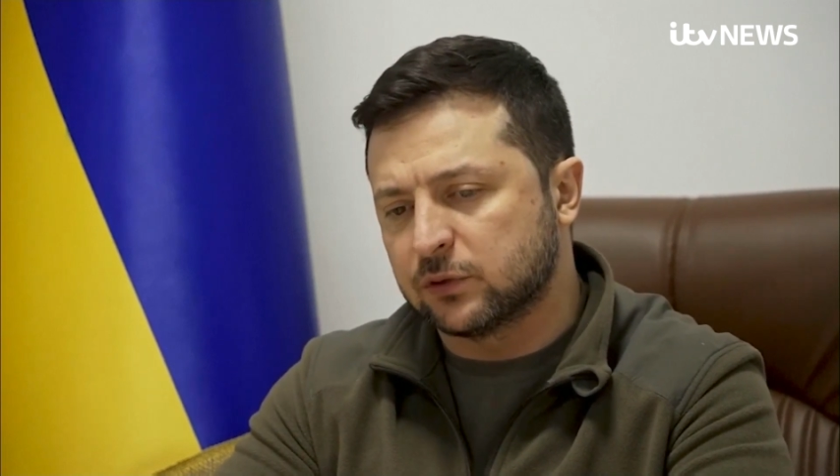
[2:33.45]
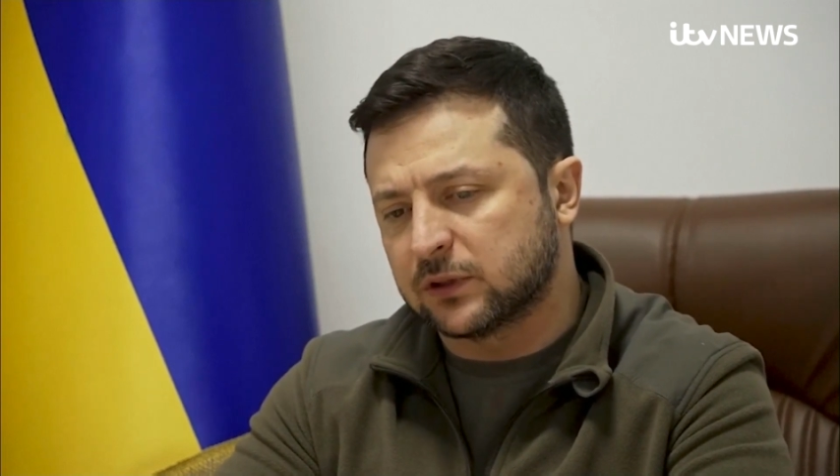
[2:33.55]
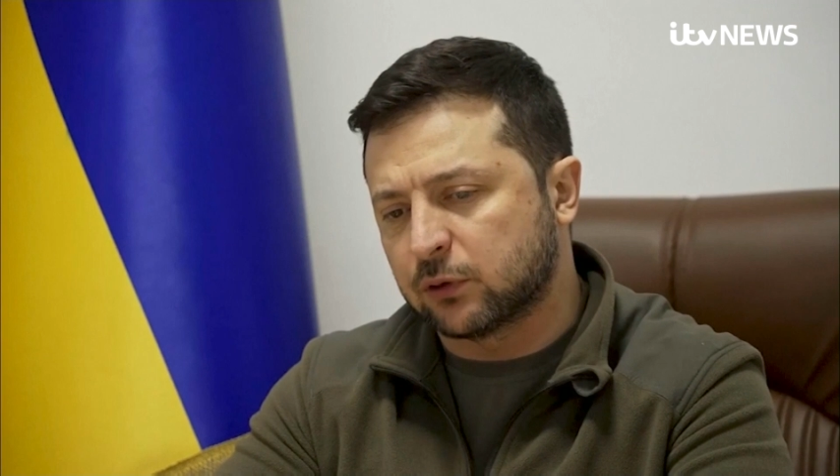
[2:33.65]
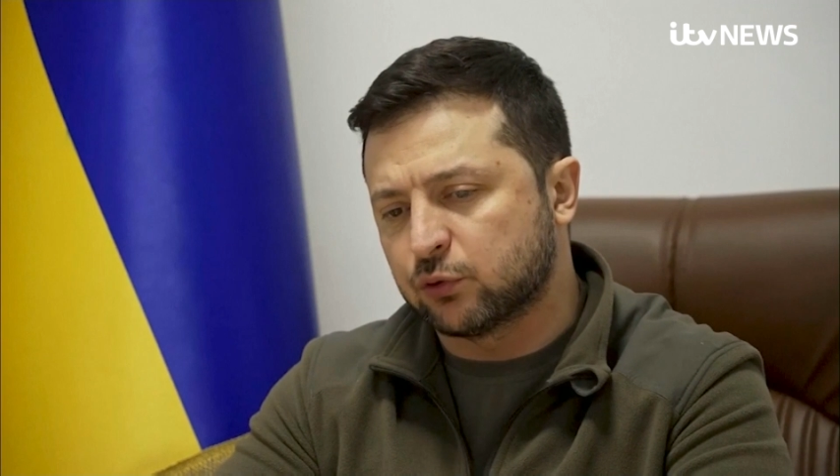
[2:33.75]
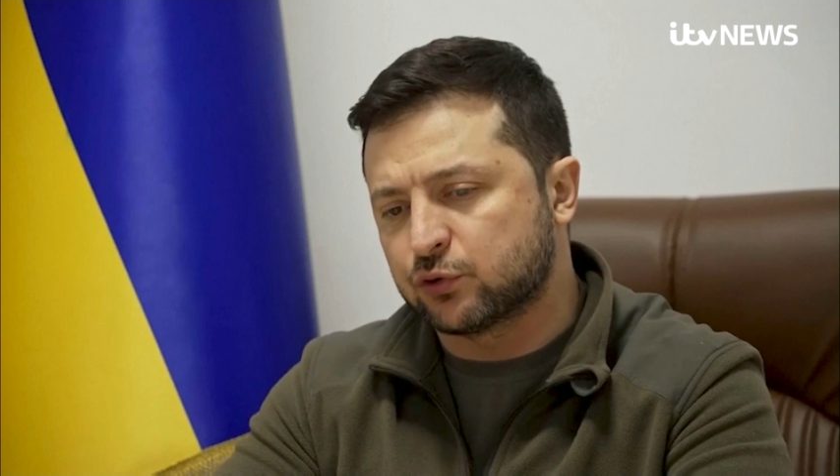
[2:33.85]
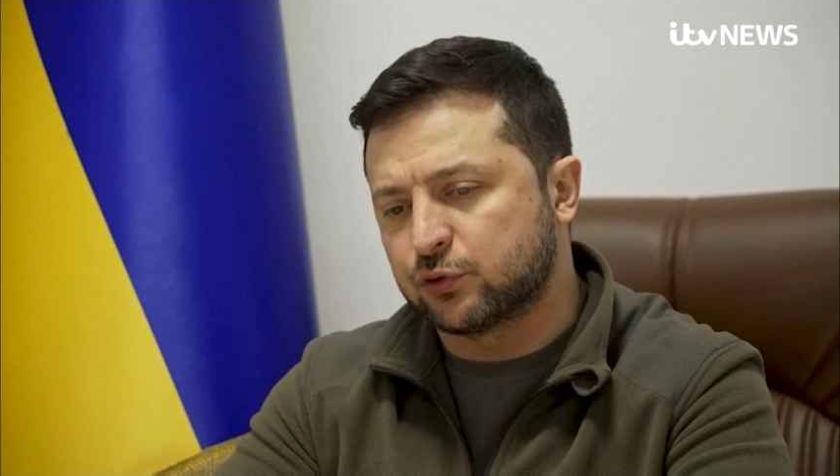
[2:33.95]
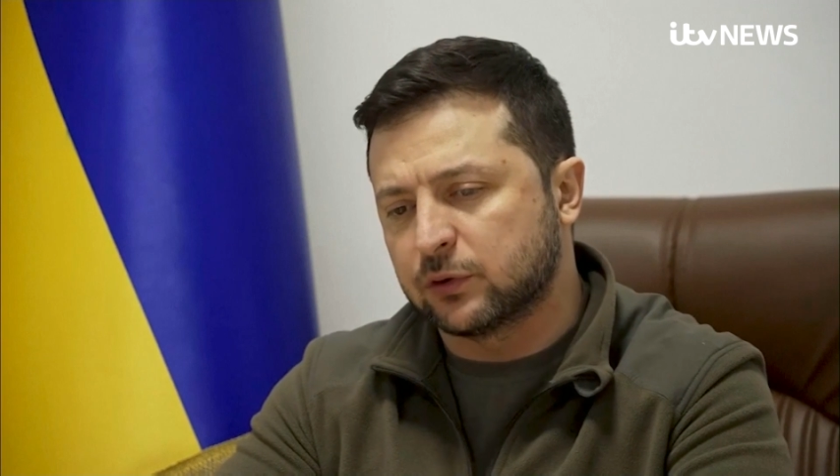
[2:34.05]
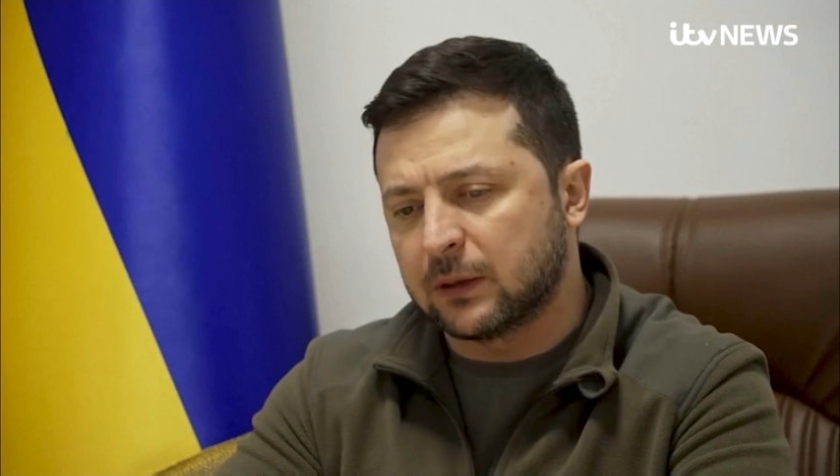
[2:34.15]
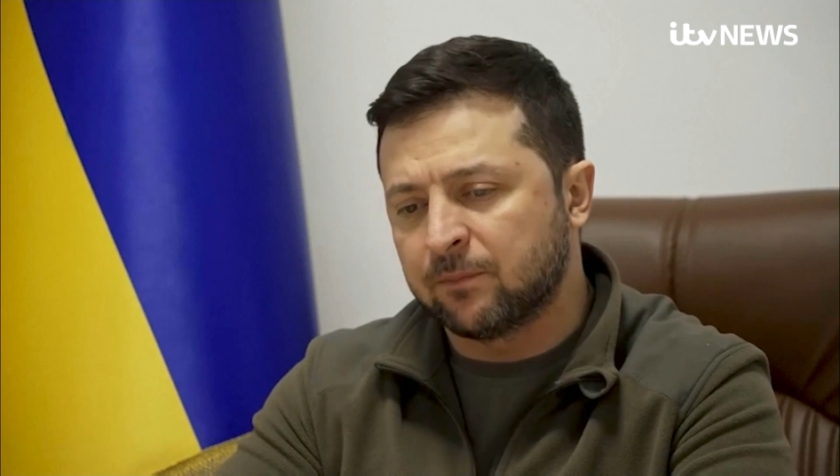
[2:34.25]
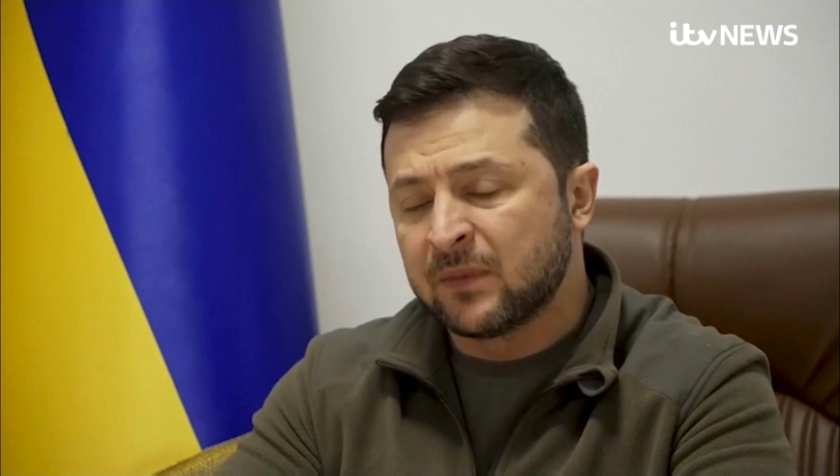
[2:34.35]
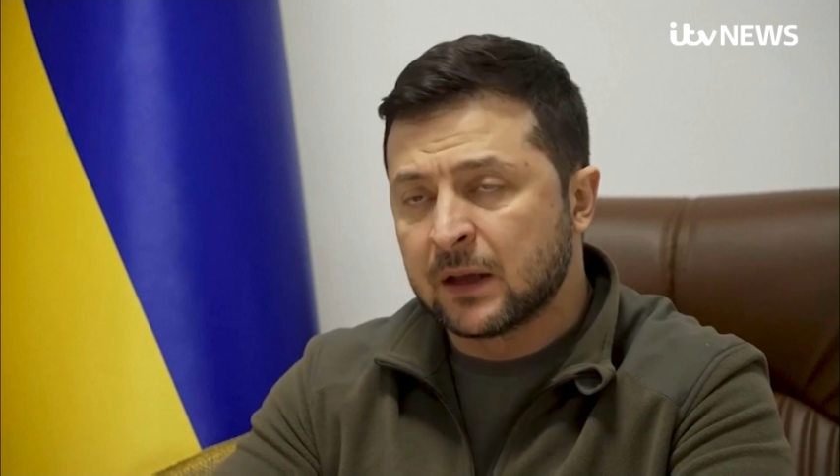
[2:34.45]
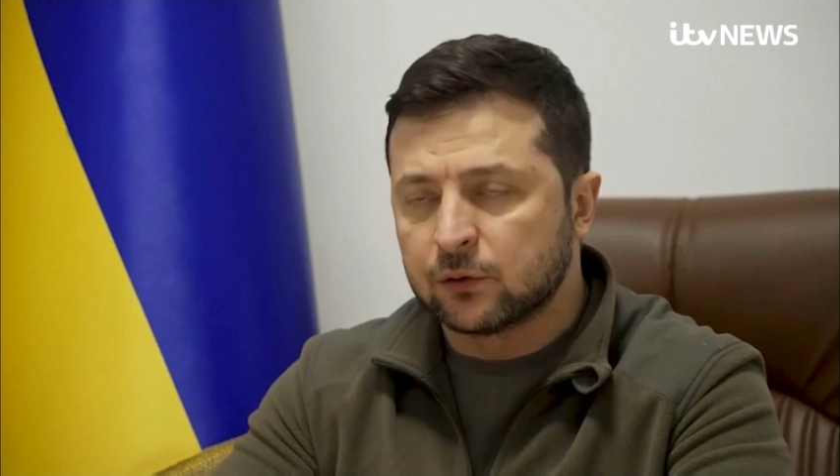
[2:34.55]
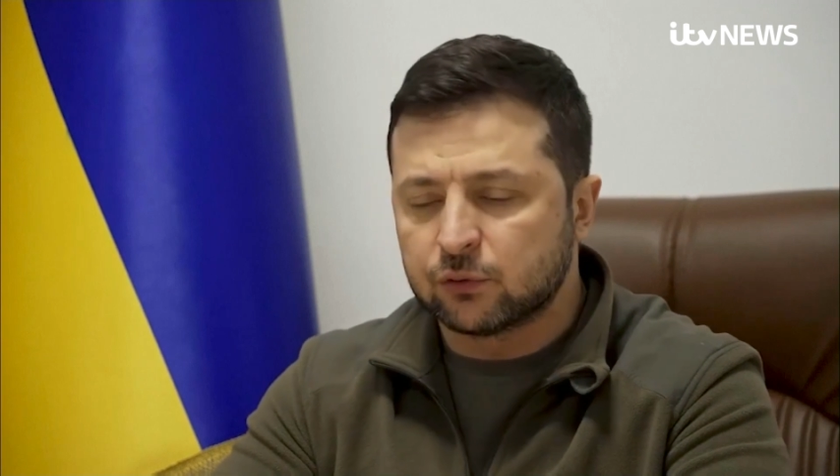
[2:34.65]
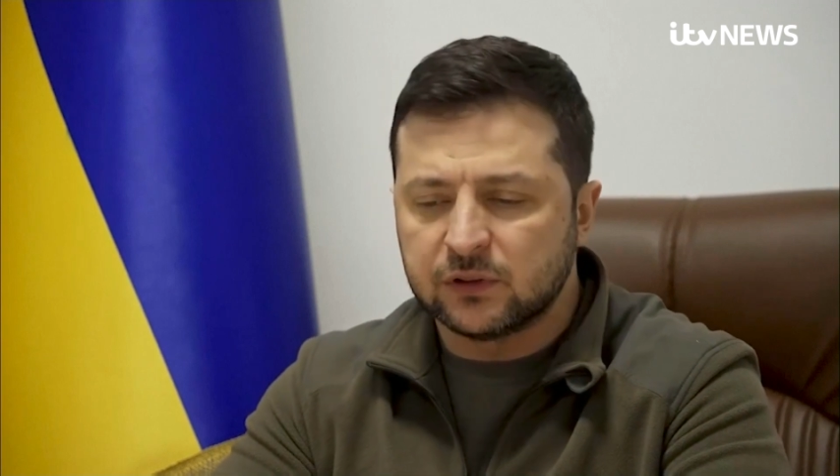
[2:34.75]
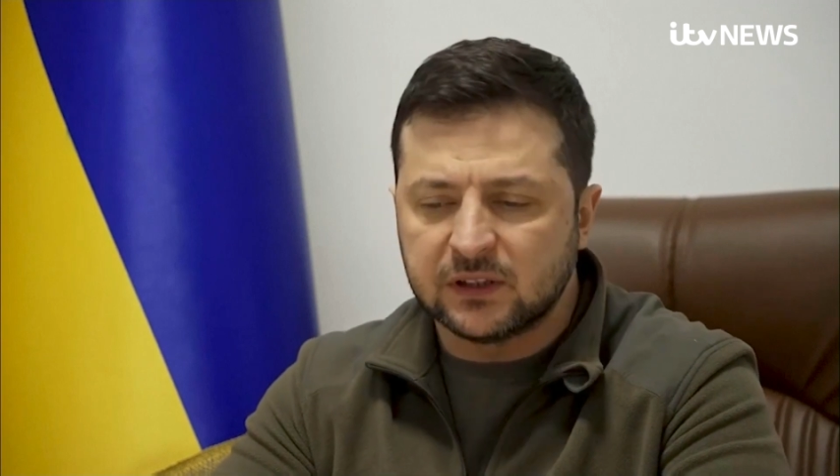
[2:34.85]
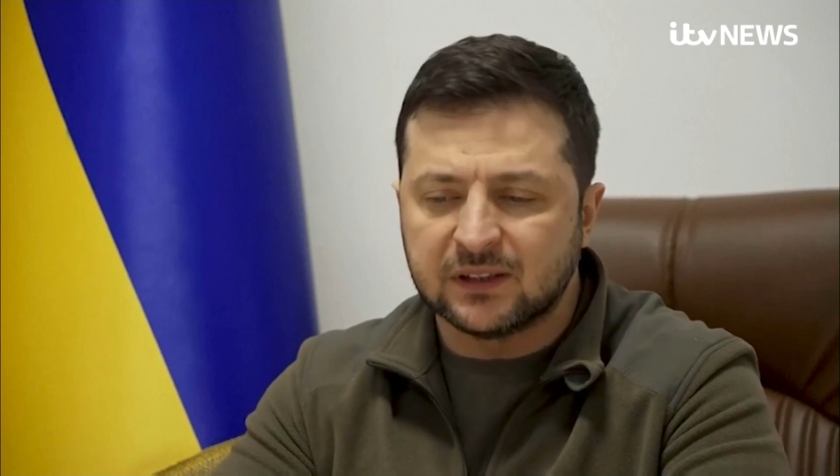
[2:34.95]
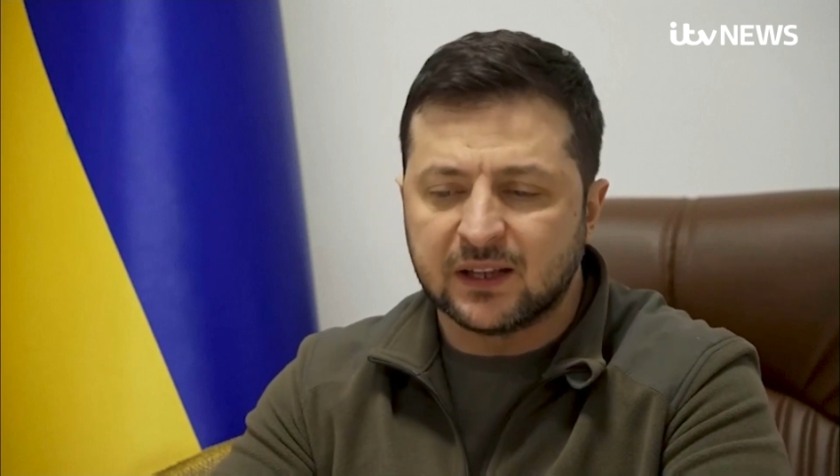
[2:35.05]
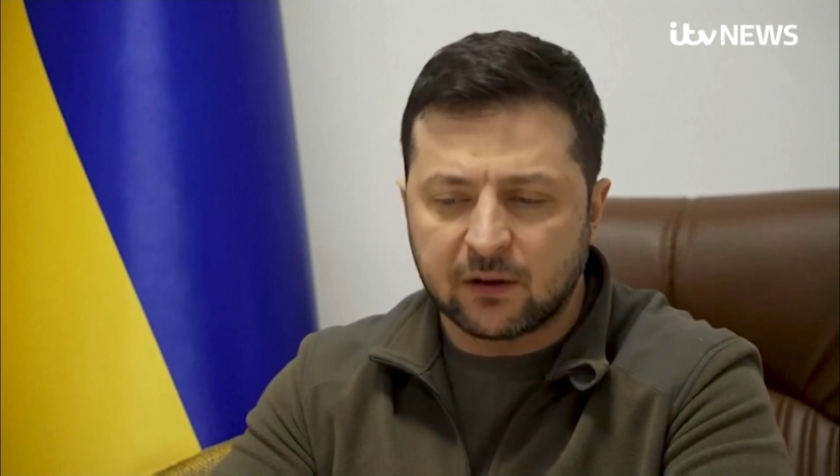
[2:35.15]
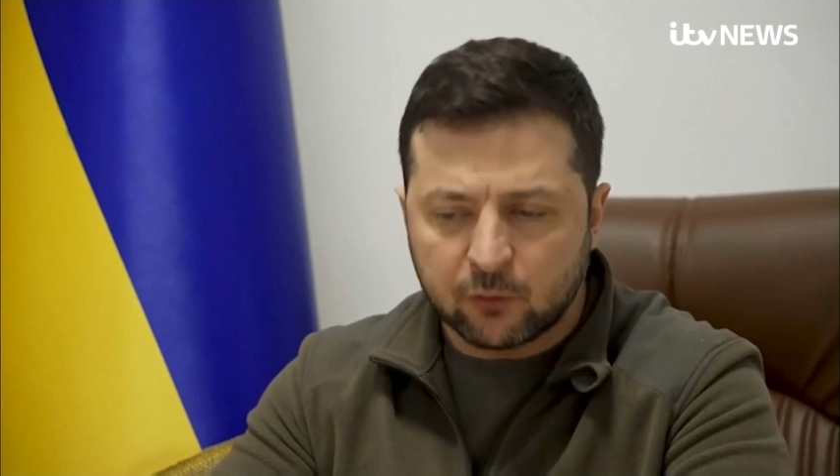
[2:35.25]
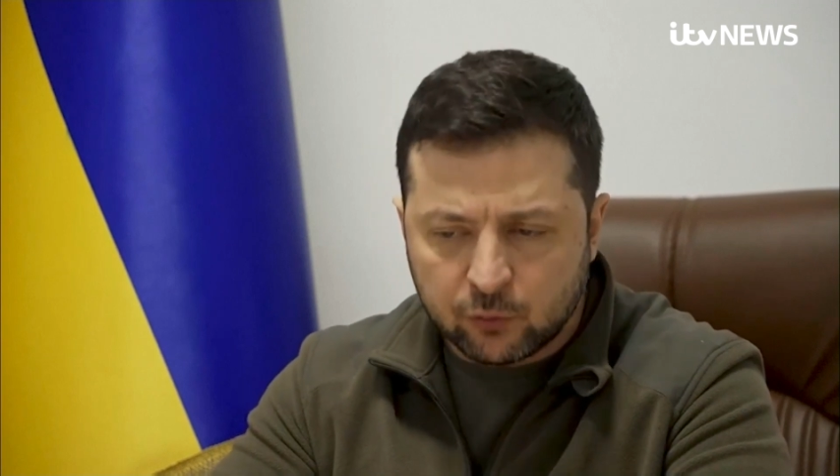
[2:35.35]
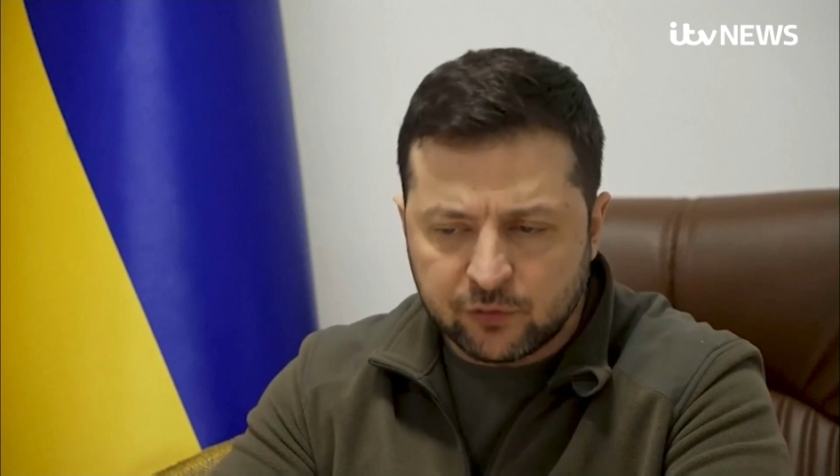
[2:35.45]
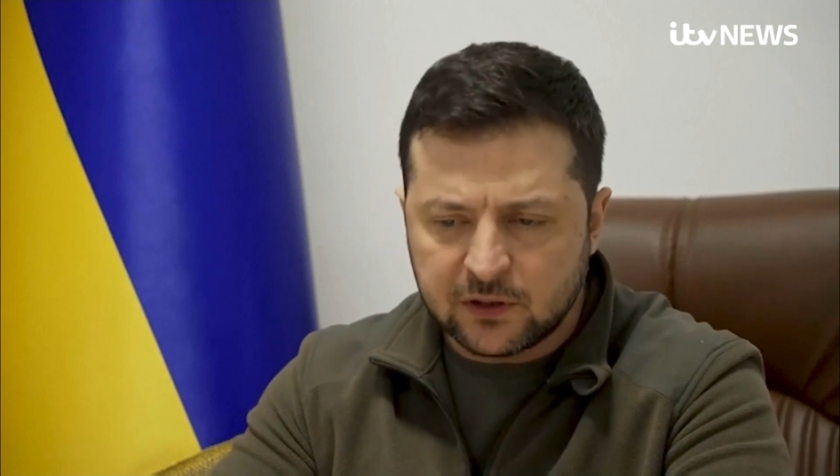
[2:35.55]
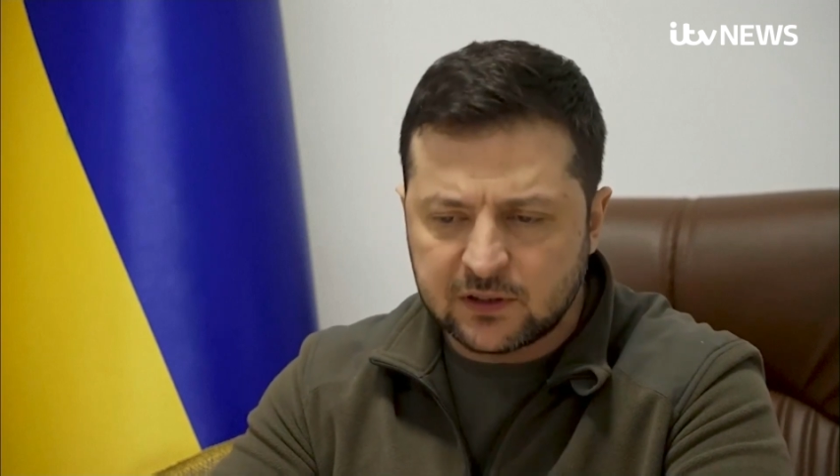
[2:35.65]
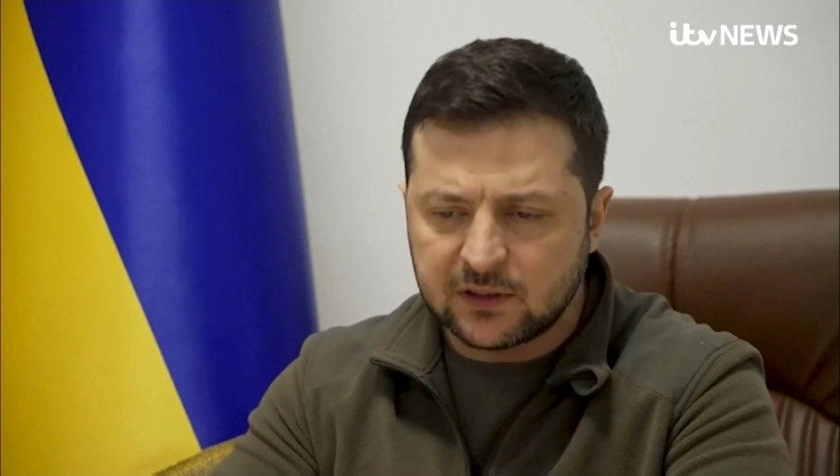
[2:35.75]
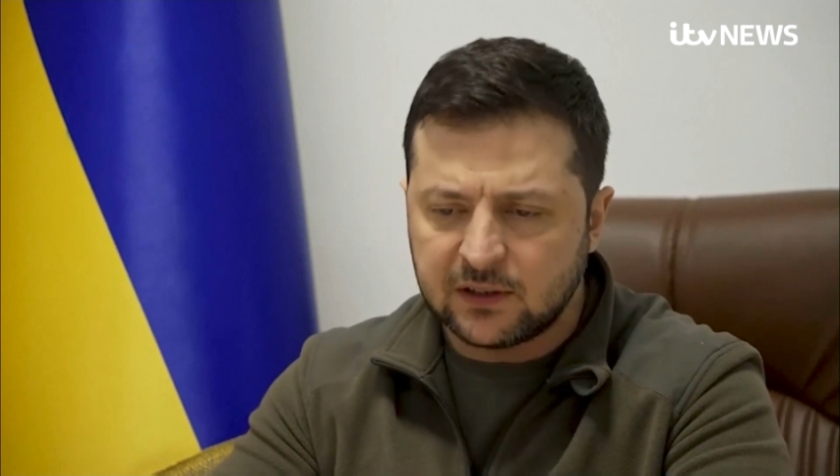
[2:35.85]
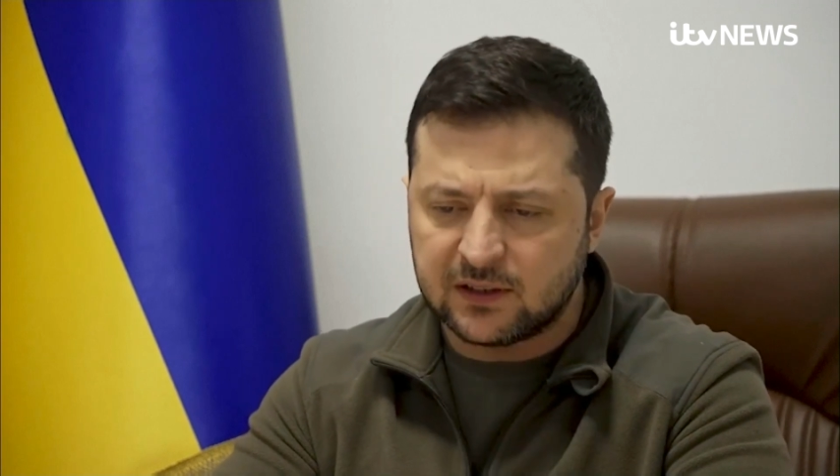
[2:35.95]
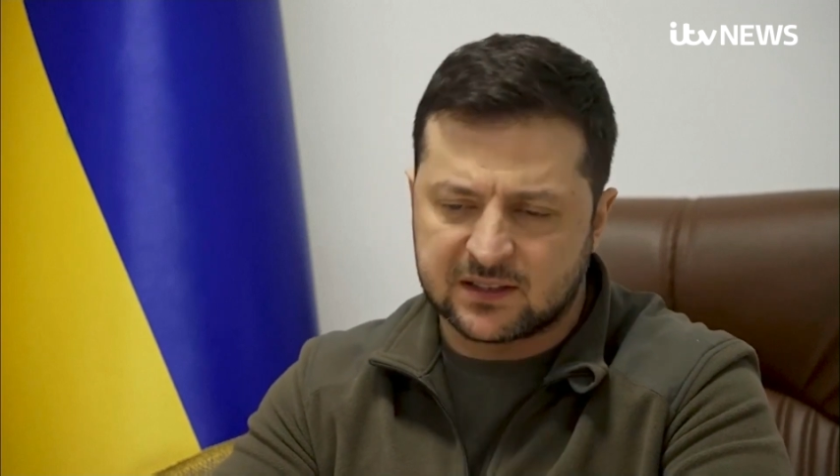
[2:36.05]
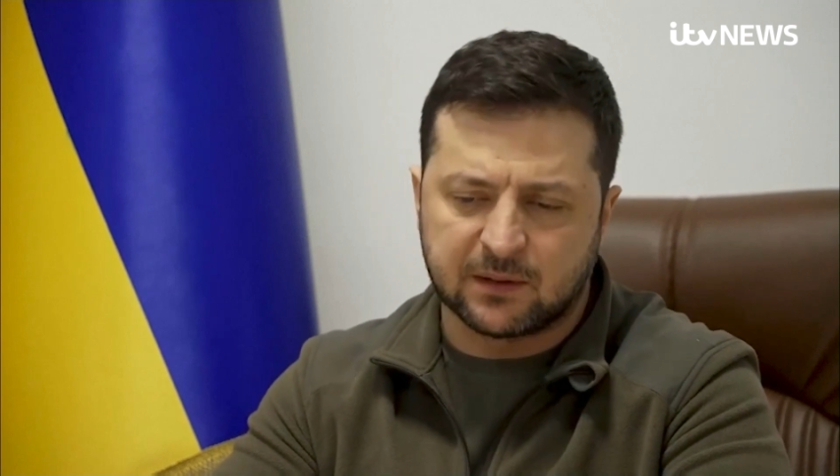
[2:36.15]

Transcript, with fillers: It's the truth, and it's necessary to admit it.